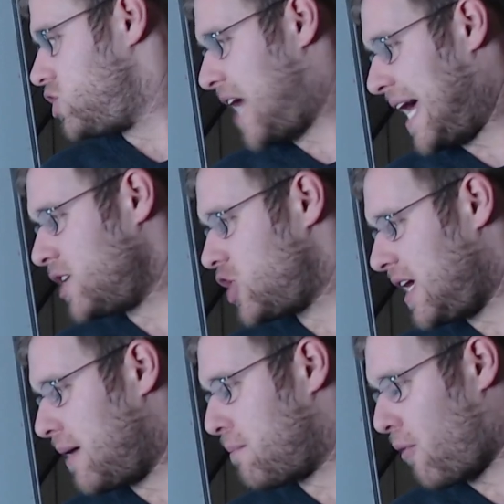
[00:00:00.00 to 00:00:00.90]
Gen
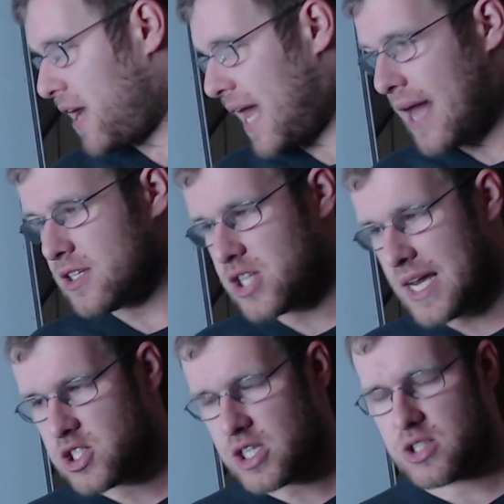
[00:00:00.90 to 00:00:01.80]
G and Brion.
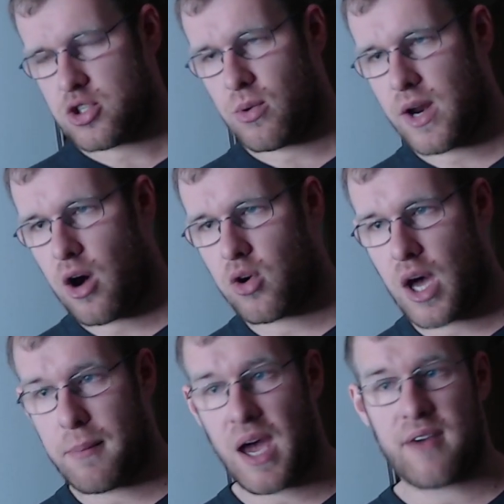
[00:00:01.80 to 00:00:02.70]
Gen G two and oh,
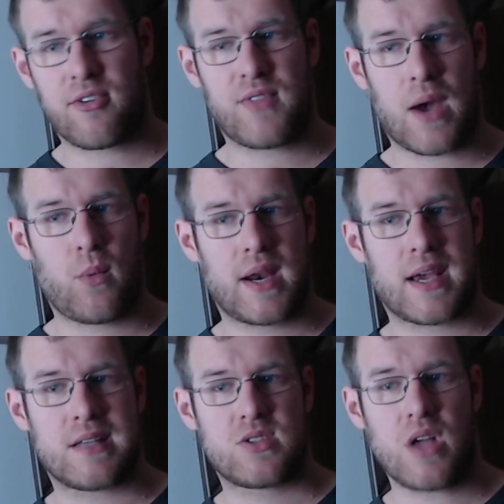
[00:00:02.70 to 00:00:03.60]
coming off of that
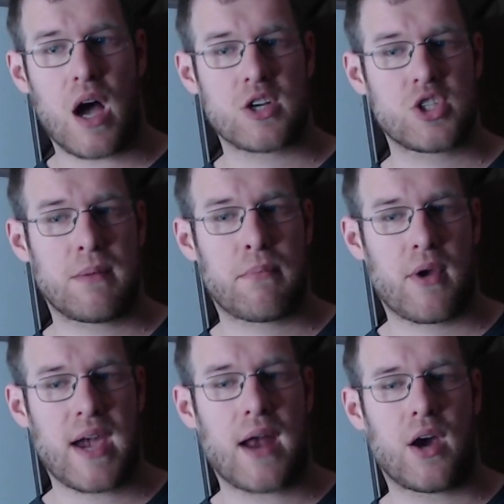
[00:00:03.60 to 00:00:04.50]
win against Nongshim.
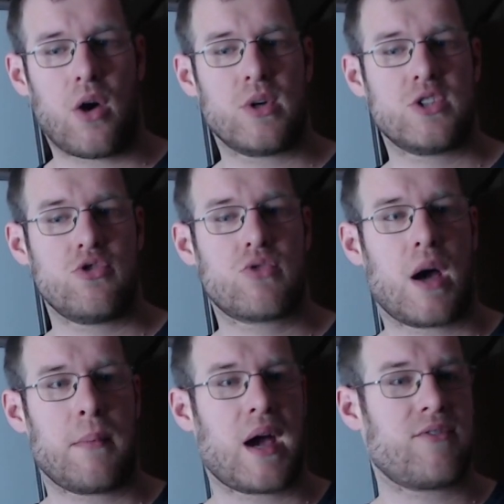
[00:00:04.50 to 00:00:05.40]
Brion oh and two,
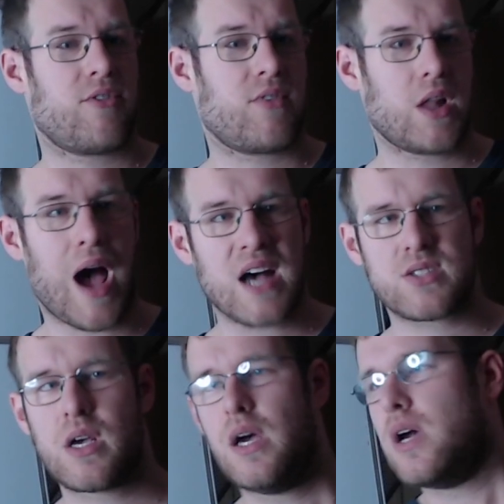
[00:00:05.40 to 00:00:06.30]
coming off of a
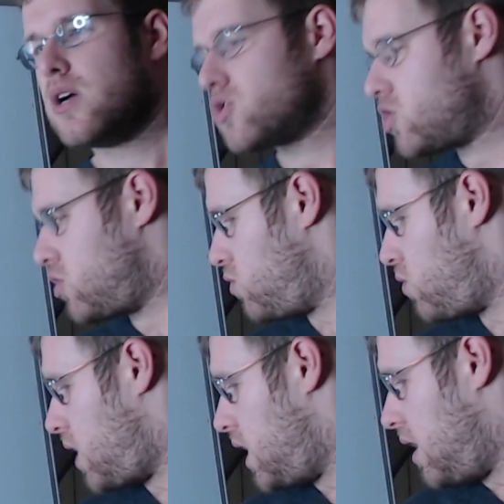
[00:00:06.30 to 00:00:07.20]
loss
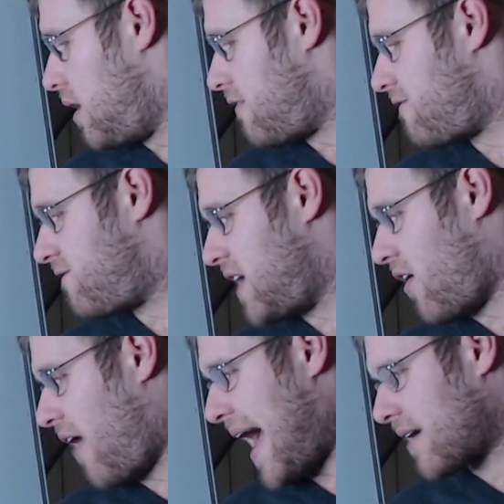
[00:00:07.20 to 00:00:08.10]
to
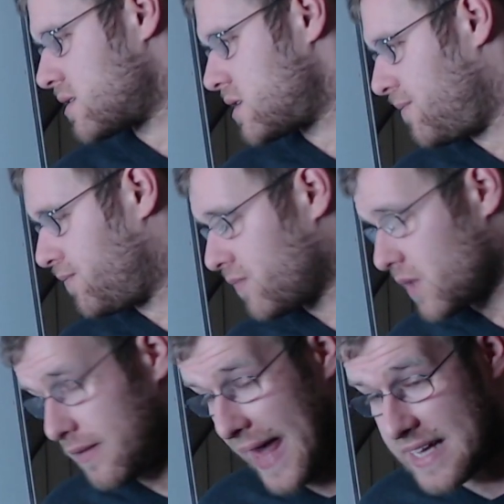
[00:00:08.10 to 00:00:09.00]
FearX.
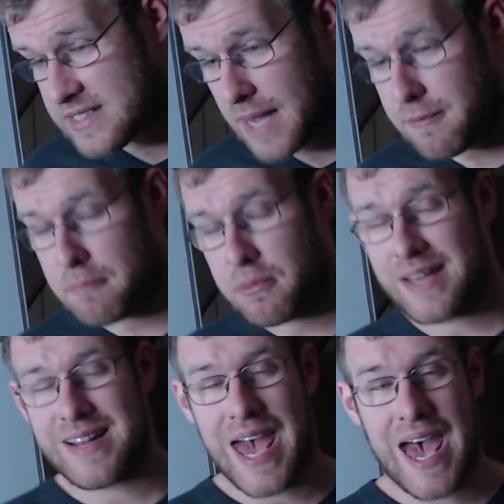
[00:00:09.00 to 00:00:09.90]
Last time they
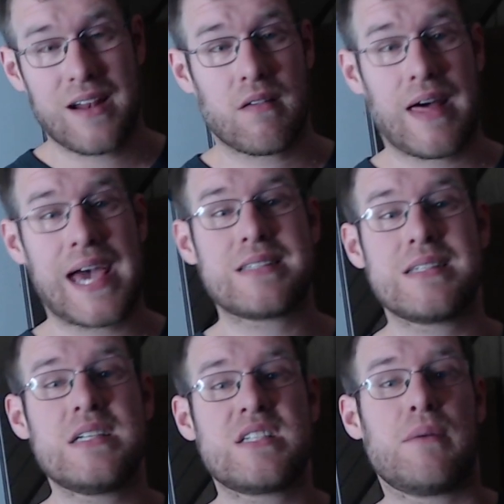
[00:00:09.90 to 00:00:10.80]
played, to end
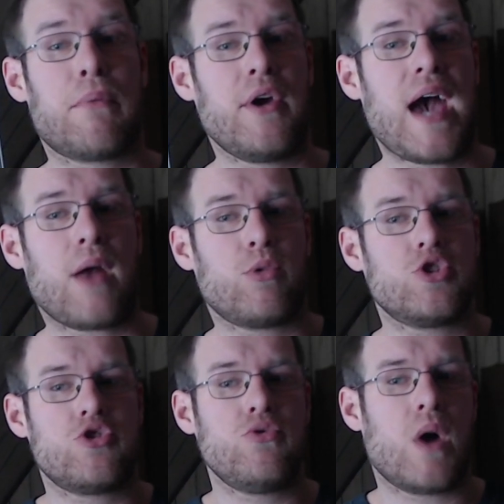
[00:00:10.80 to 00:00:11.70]
last season, Brion
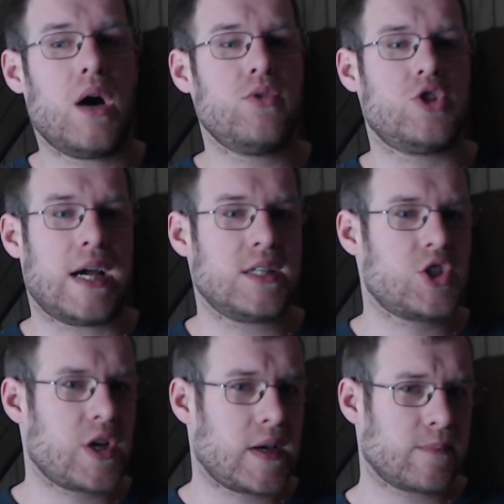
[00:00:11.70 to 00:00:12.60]
would two oh
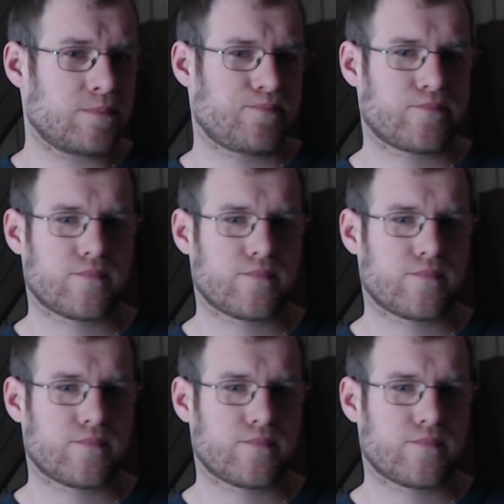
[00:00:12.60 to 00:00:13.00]
Gen G.